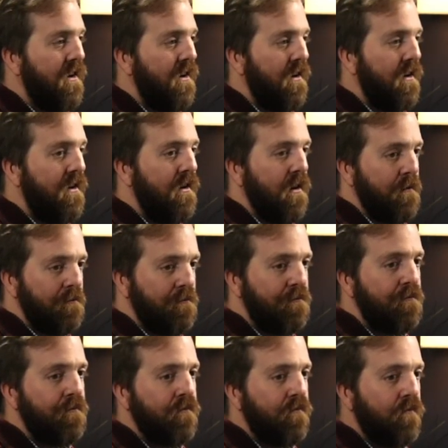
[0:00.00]

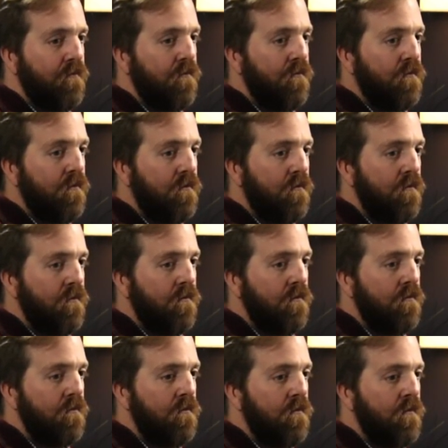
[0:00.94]

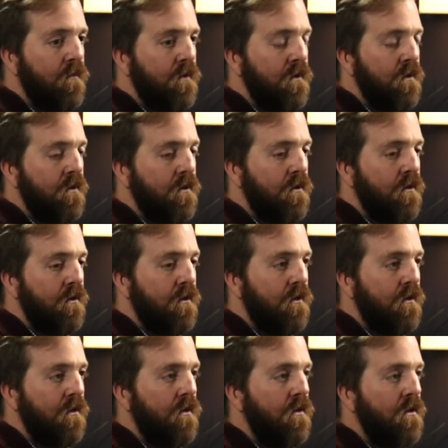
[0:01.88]

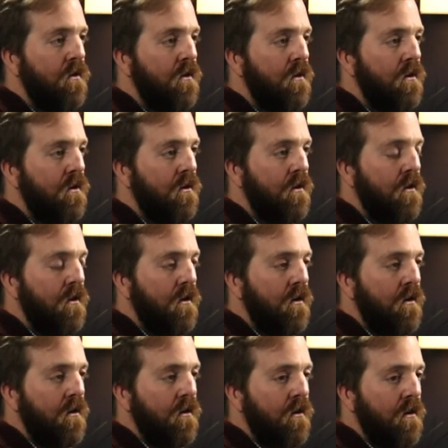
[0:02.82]

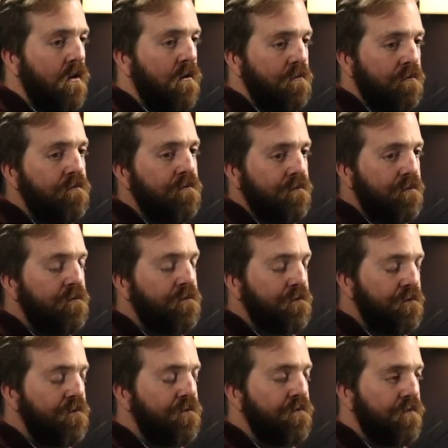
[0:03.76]

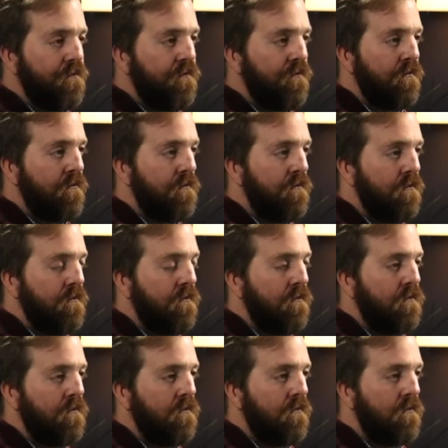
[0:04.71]

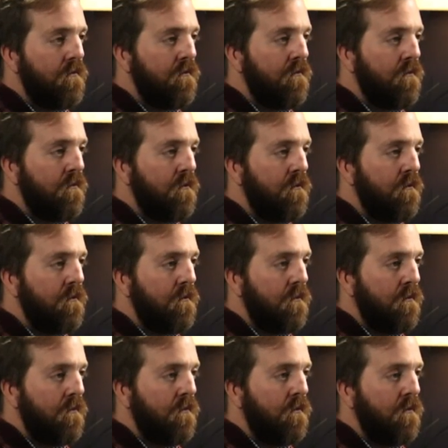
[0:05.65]

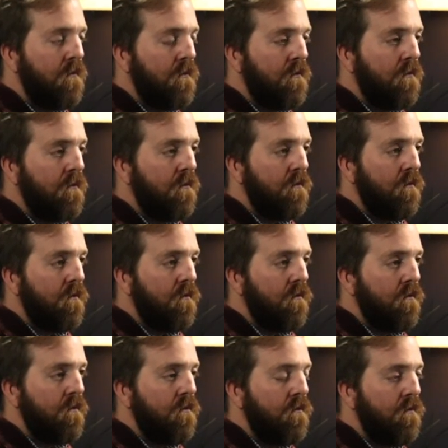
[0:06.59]

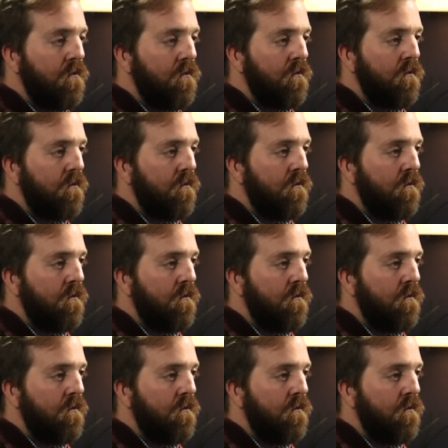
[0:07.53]
(not speaking)